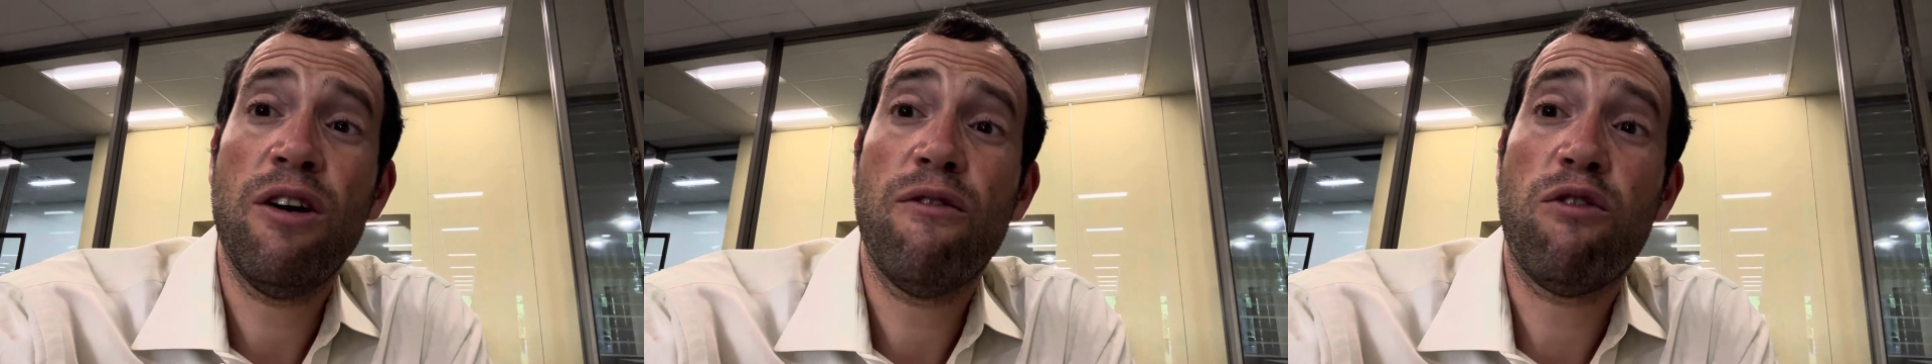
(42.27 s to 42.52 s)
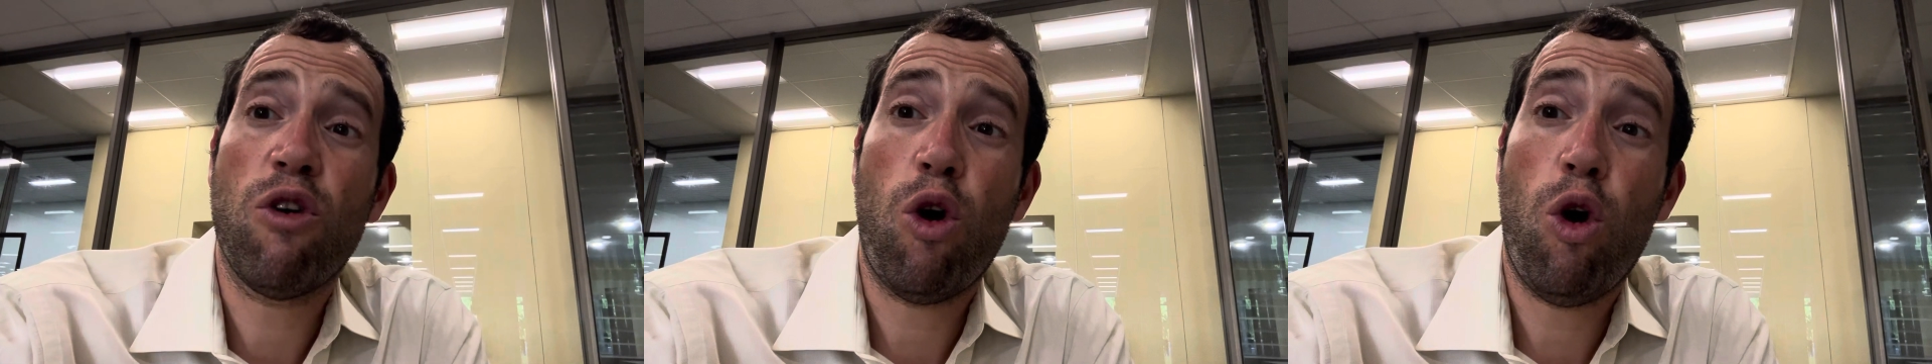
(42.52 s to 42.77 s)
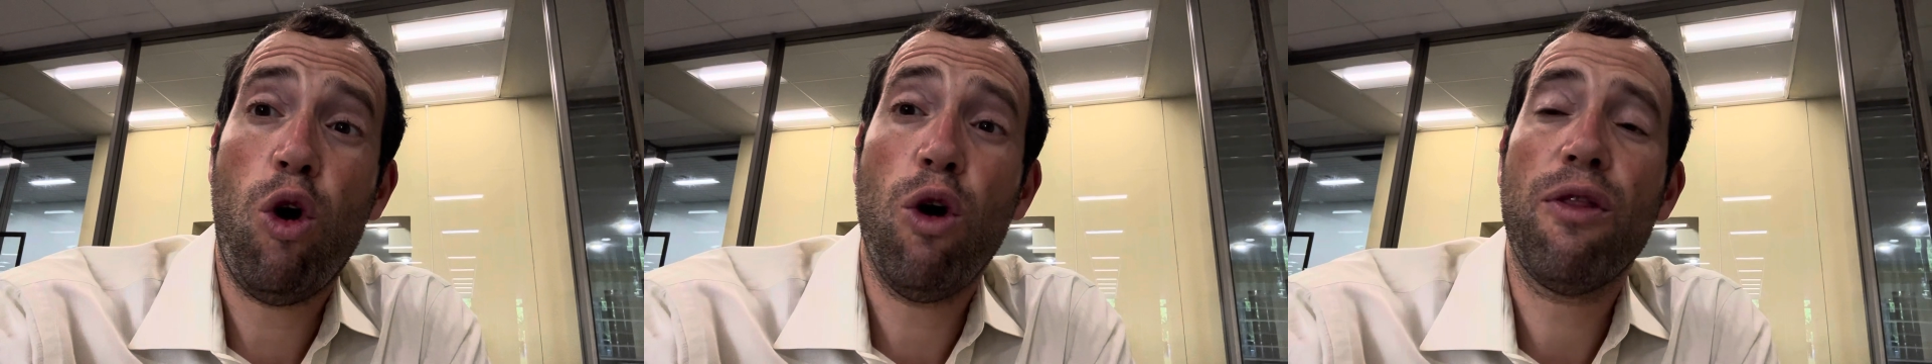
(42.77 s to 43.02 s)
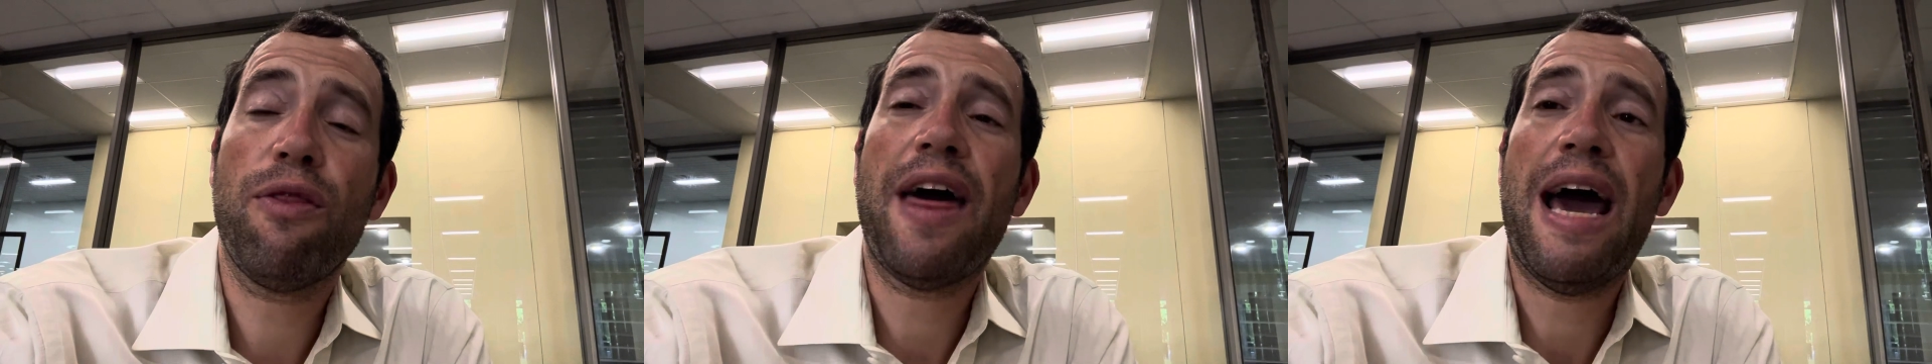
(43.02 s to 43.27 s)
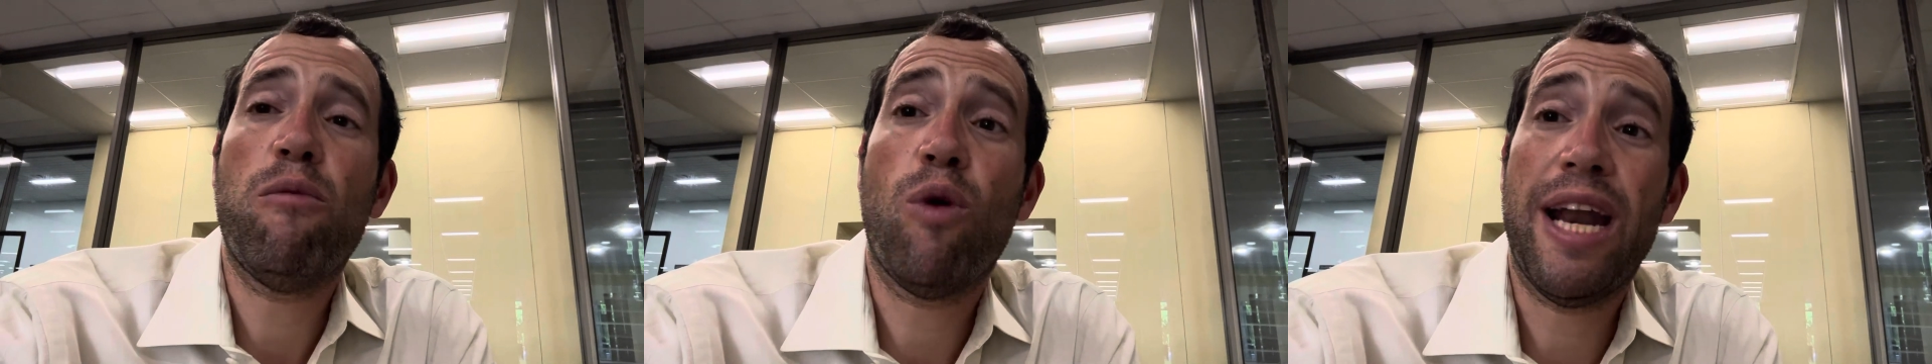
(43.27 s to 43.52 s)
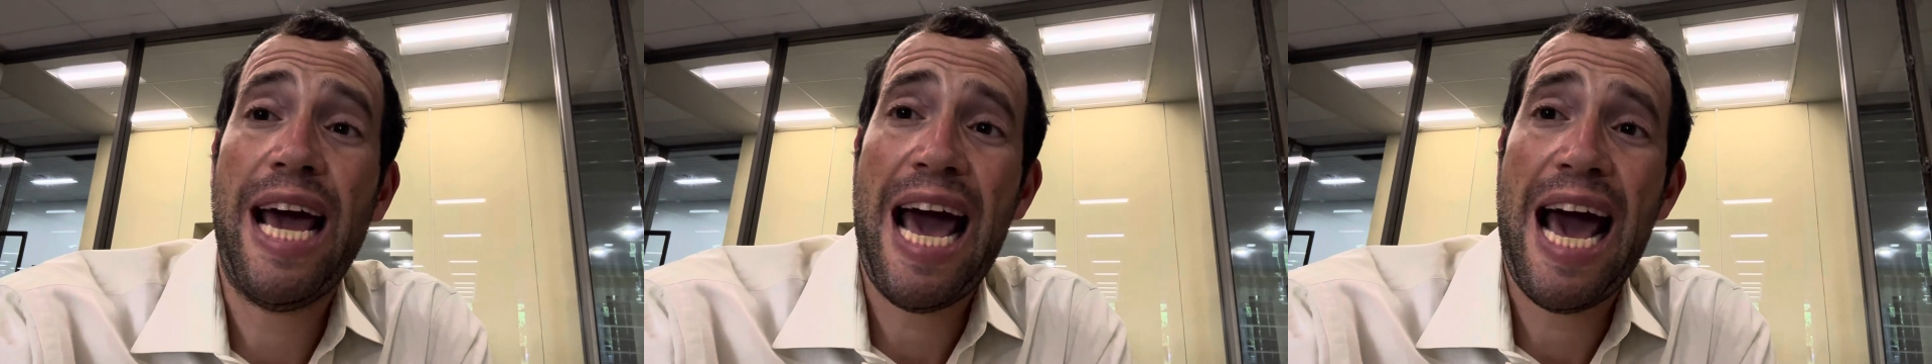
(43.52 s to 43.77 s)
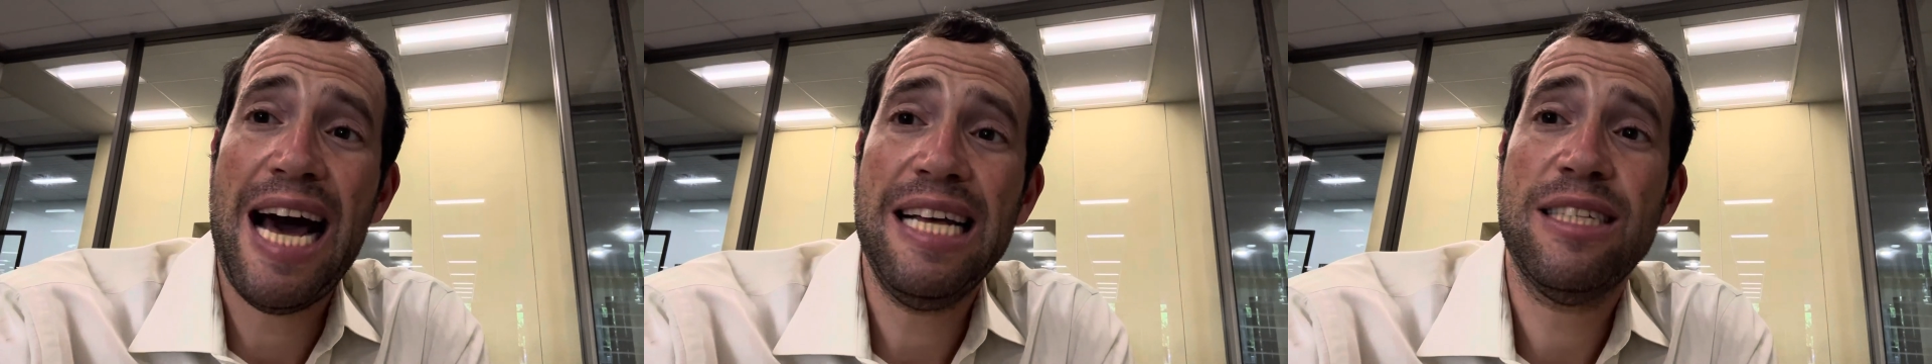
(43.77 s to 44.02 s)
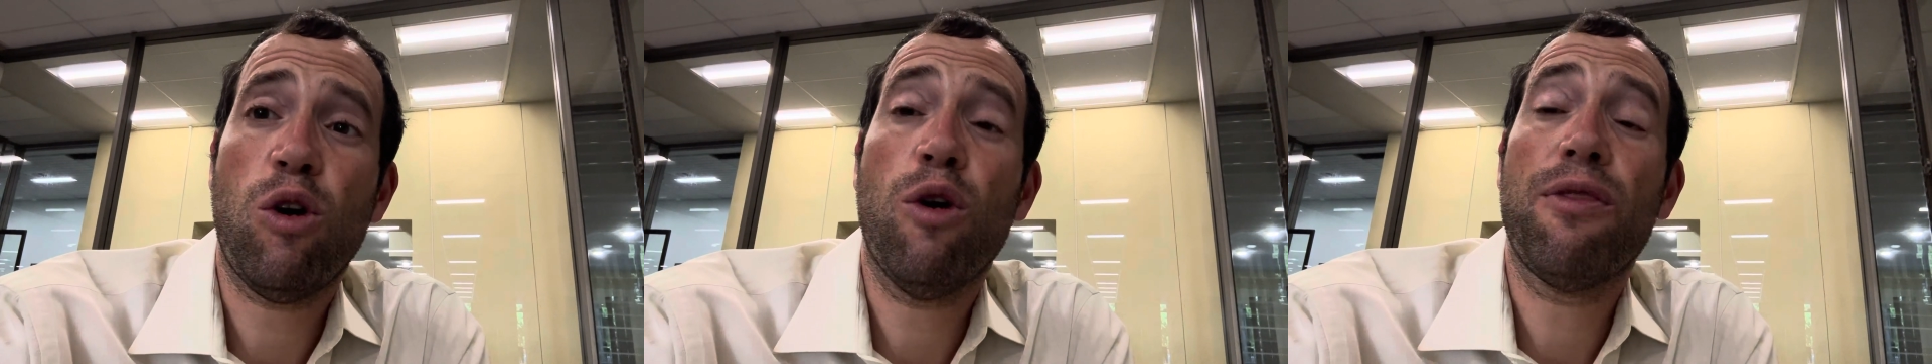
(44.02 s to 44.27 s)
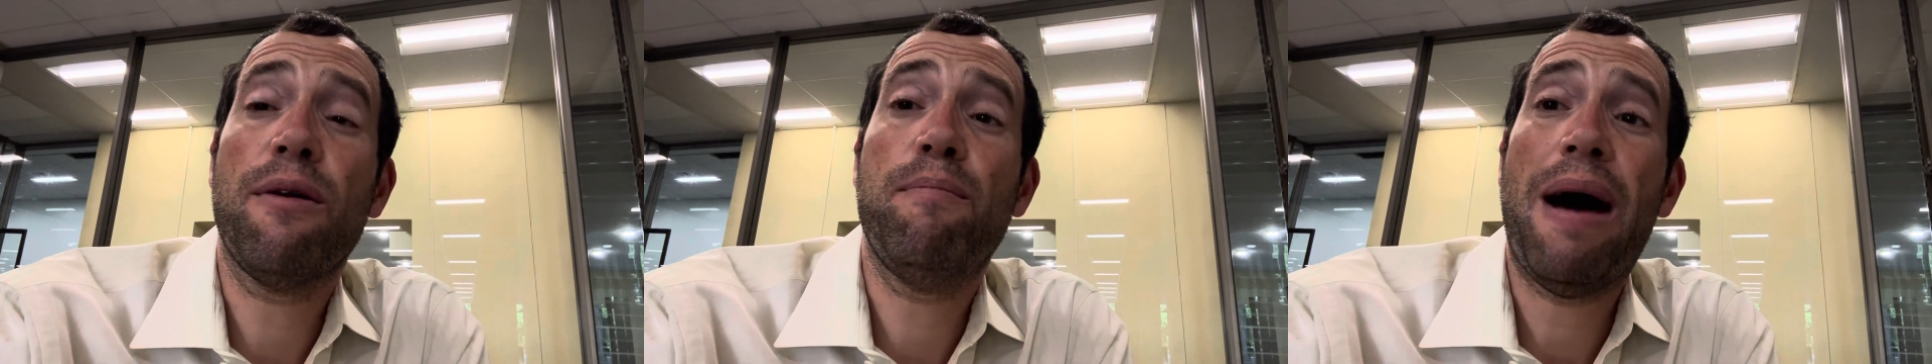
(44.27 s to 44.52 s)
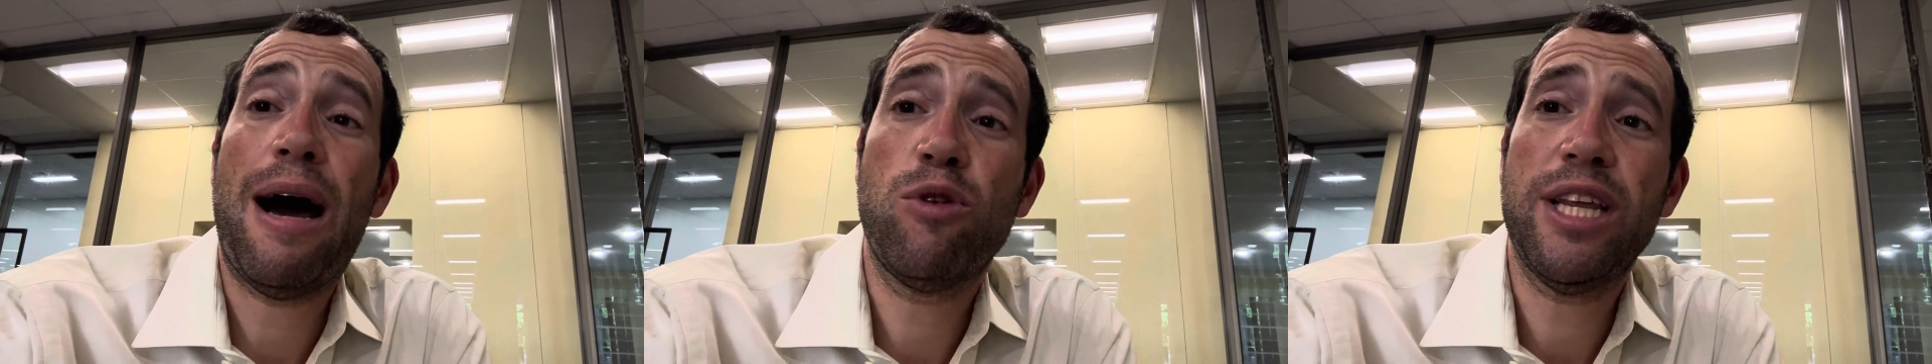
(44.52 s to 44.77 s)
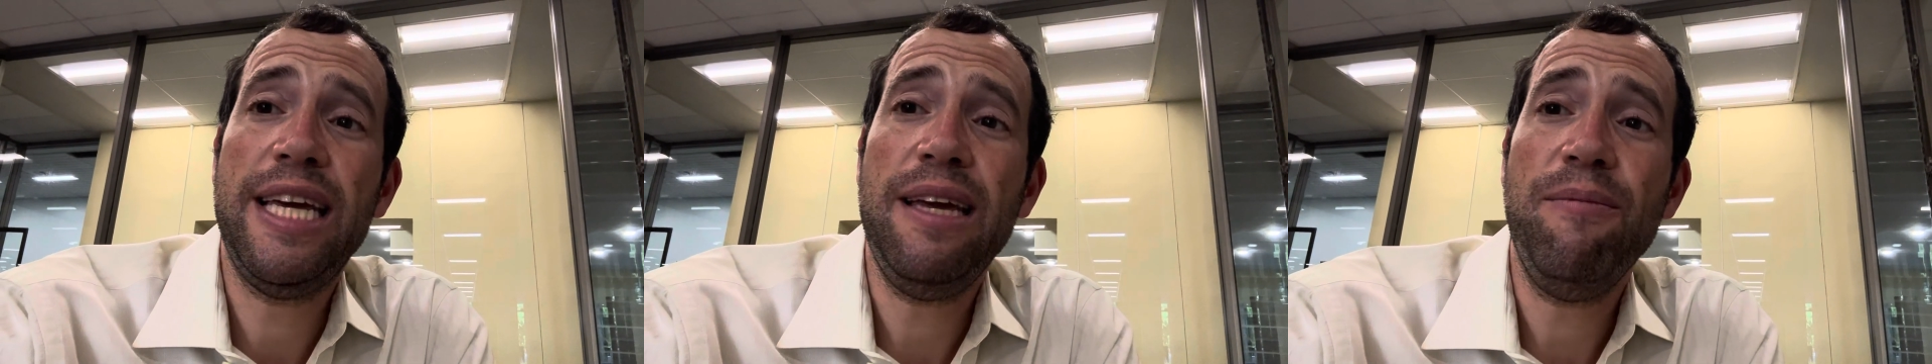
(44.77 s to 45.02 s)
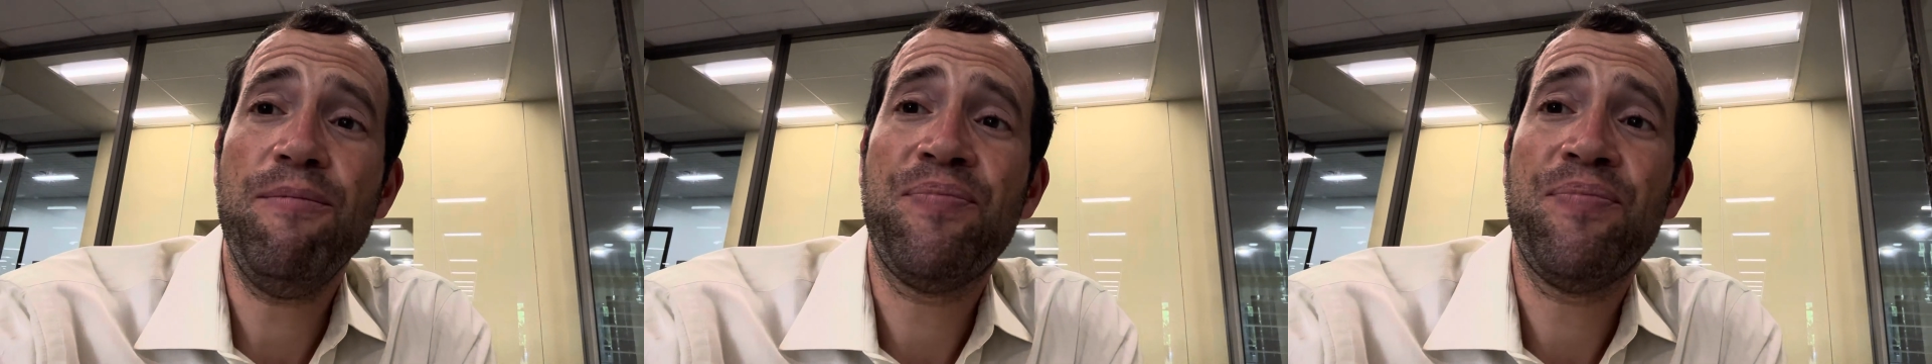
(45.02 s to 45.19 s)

for all that one has, all the bounty,